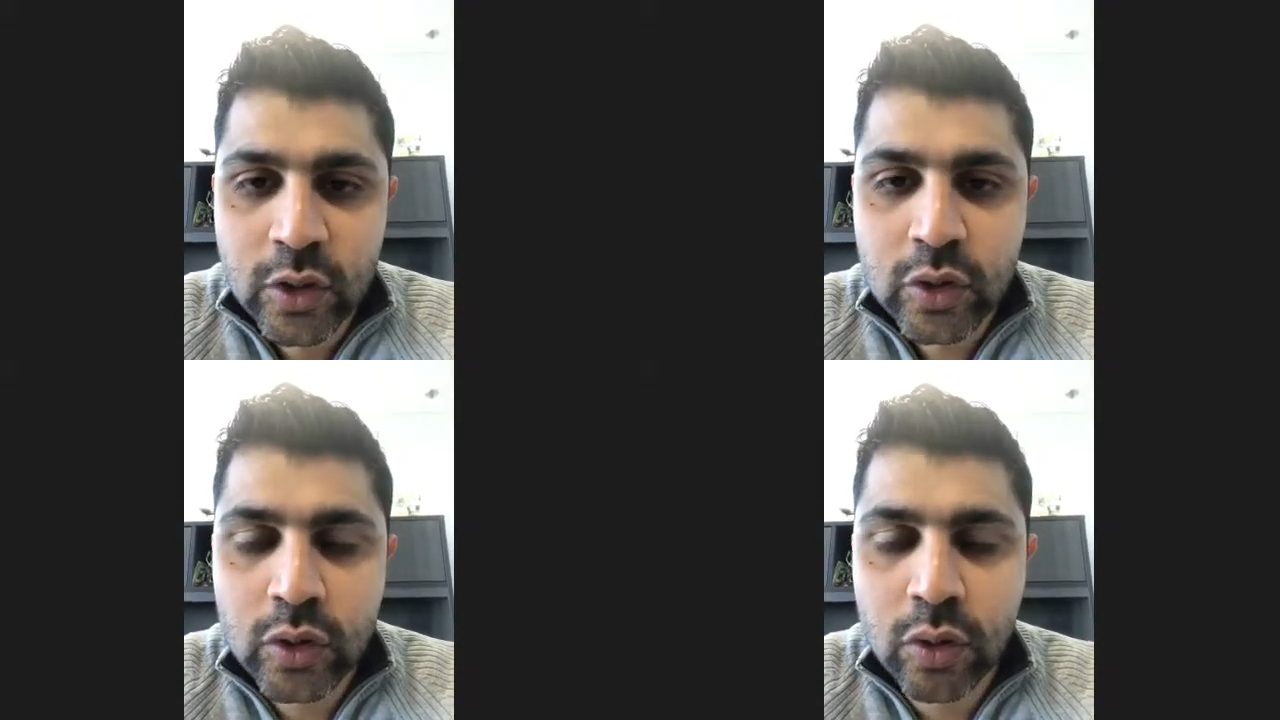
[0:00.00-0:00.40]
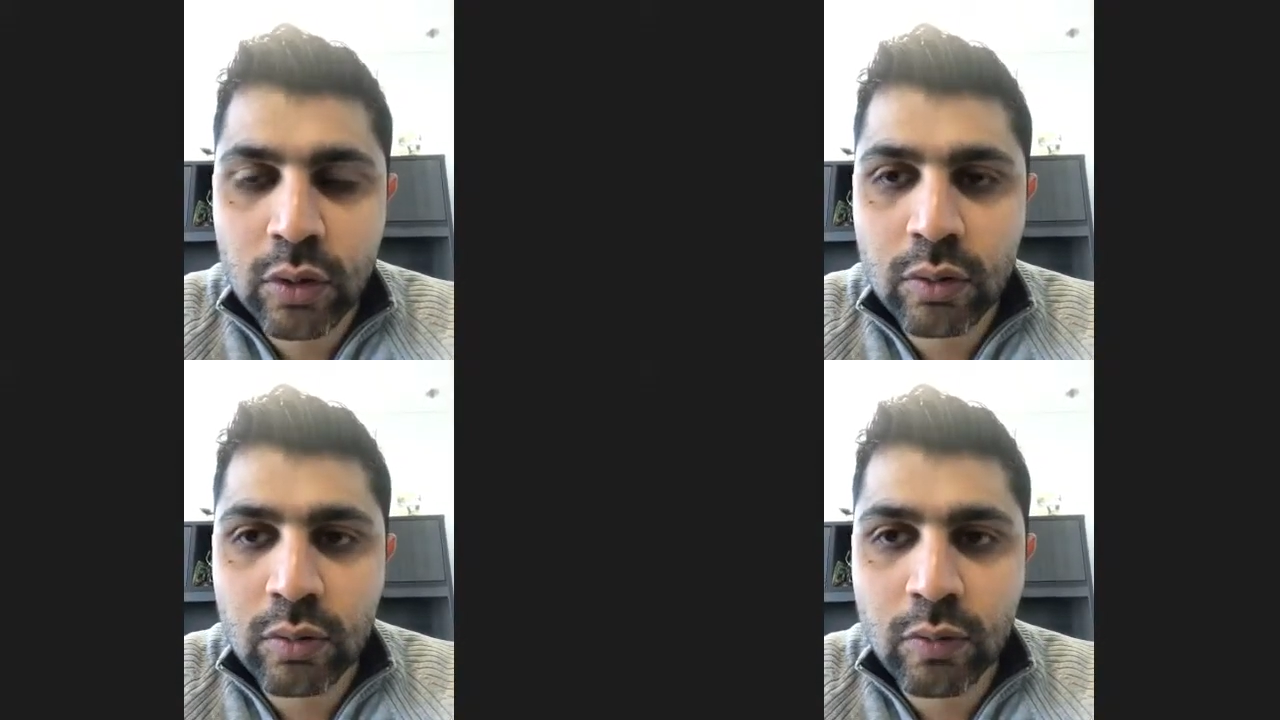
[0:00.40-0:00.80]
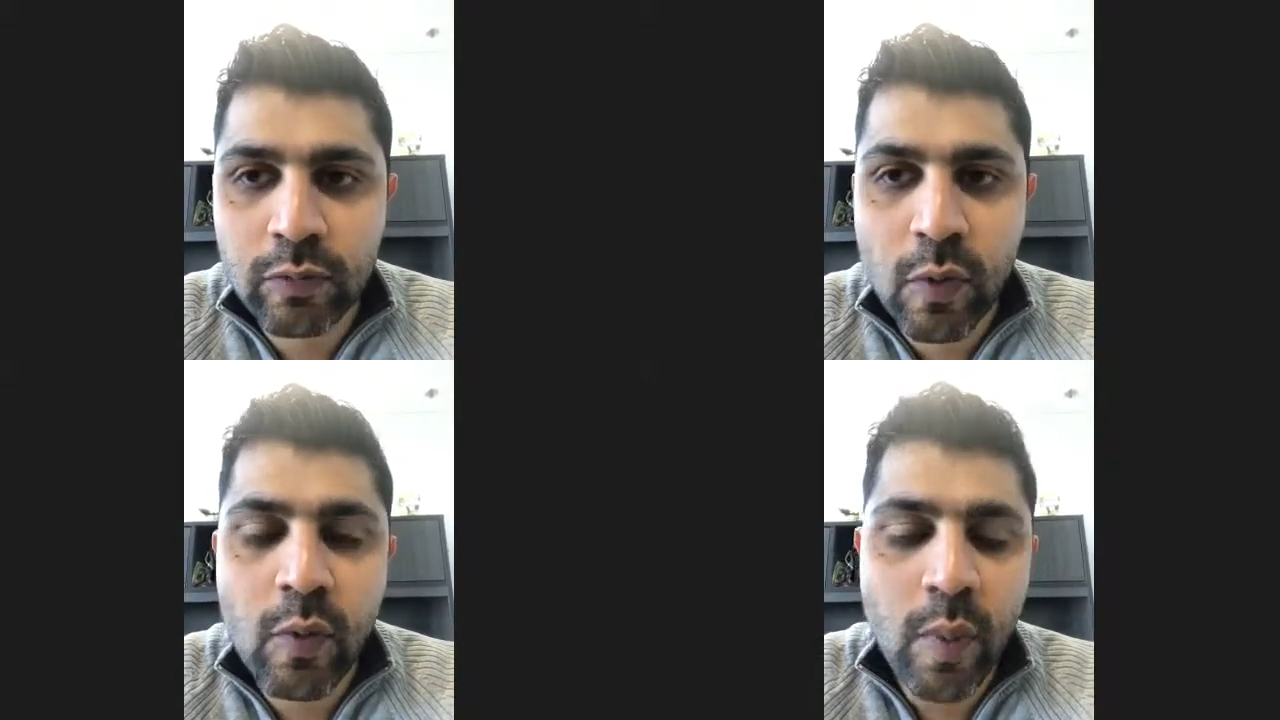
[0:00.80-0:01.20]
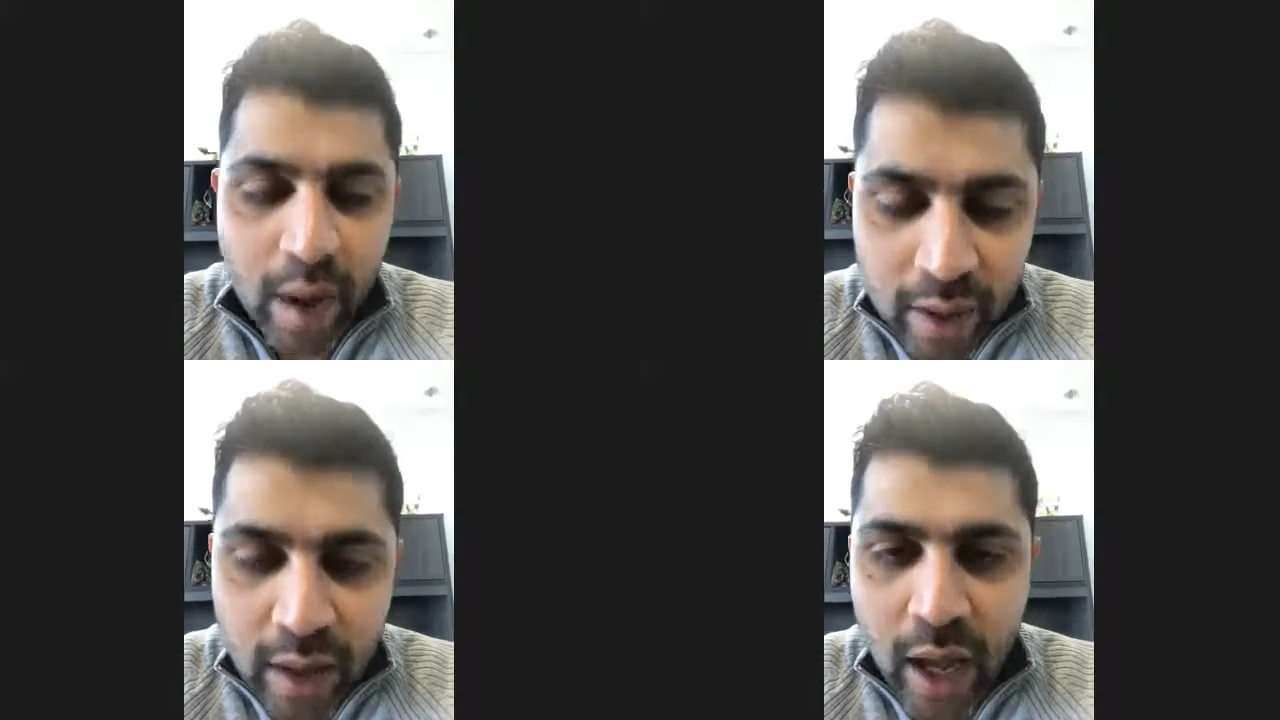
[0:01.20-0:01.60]
So for a
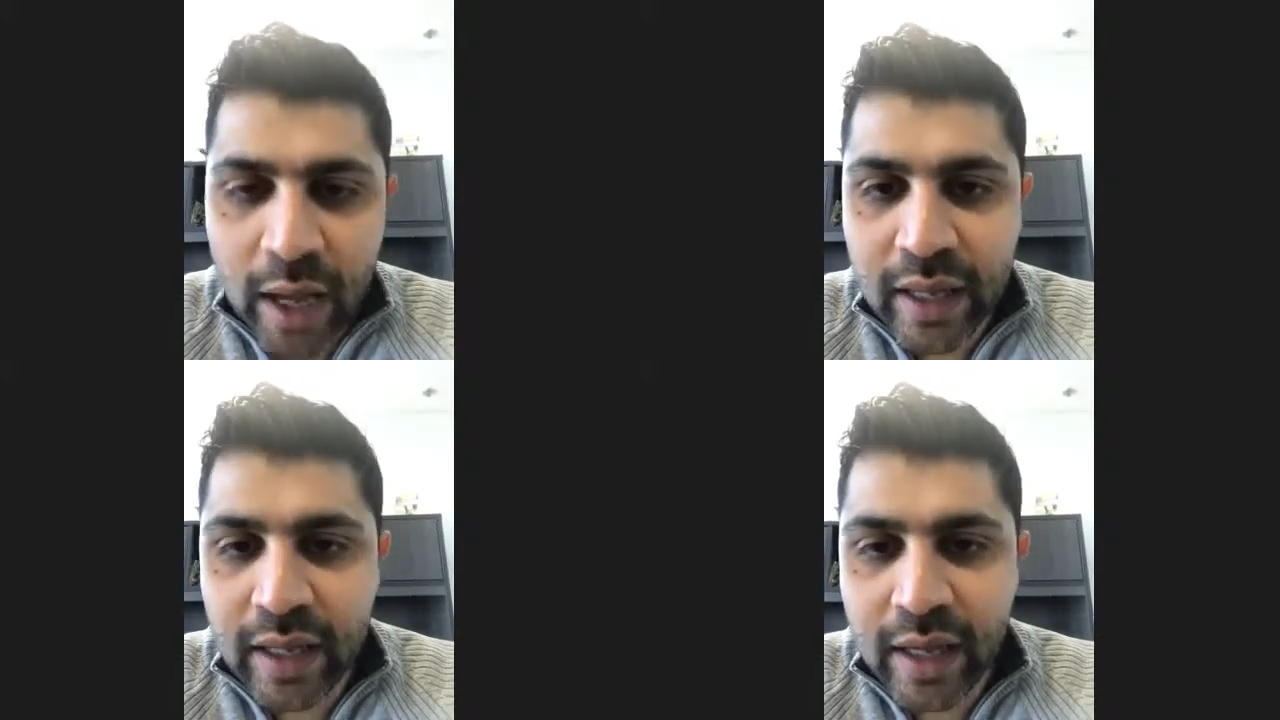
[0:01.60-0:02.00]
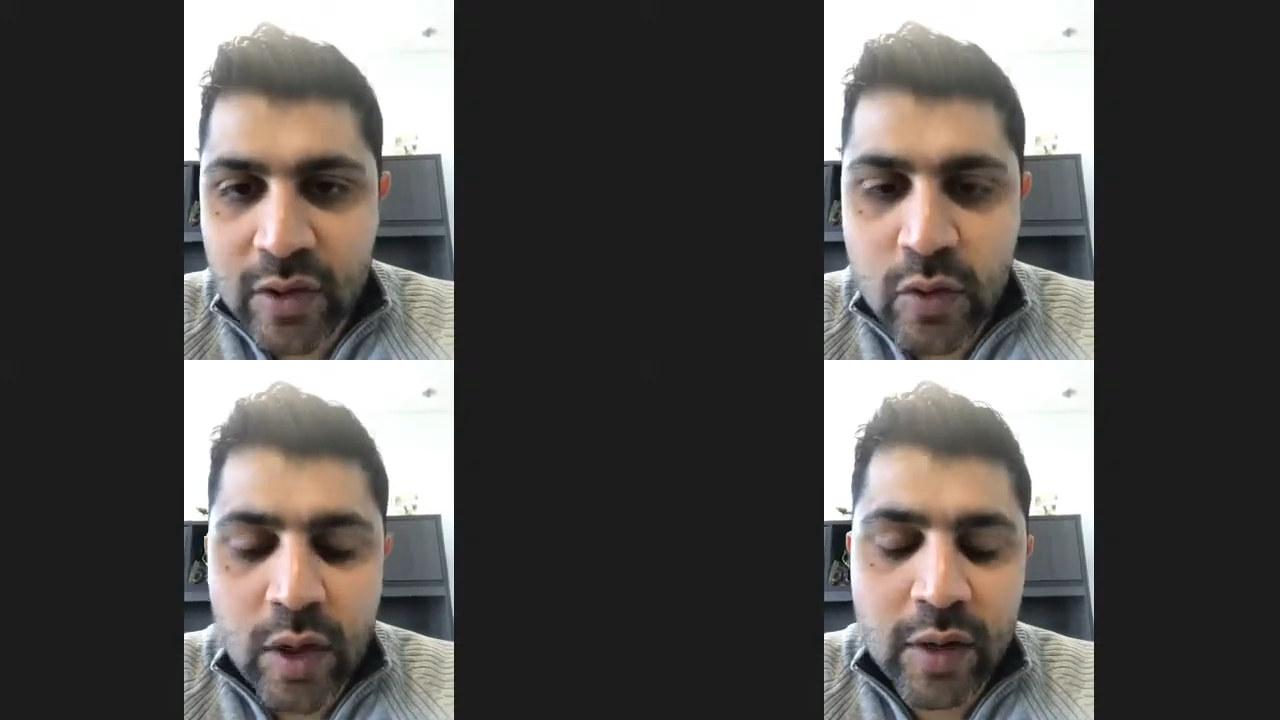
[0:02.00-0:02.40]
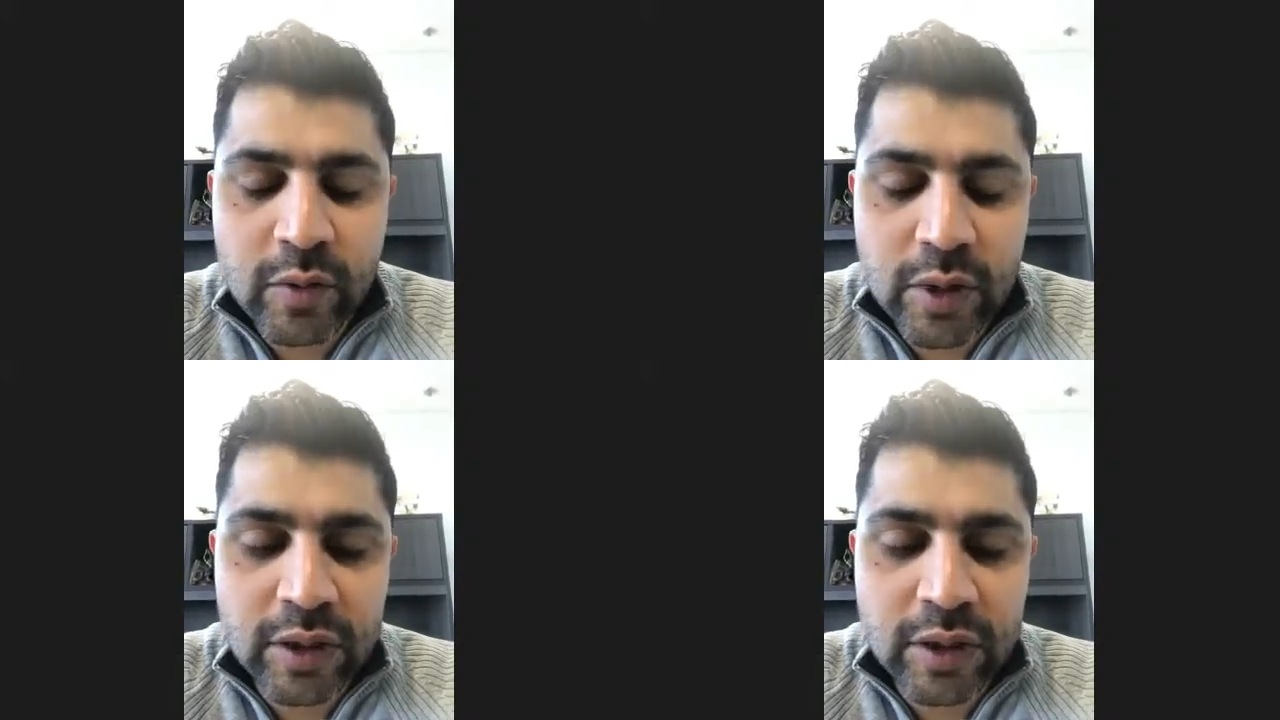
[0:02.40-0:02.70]
while, I knew I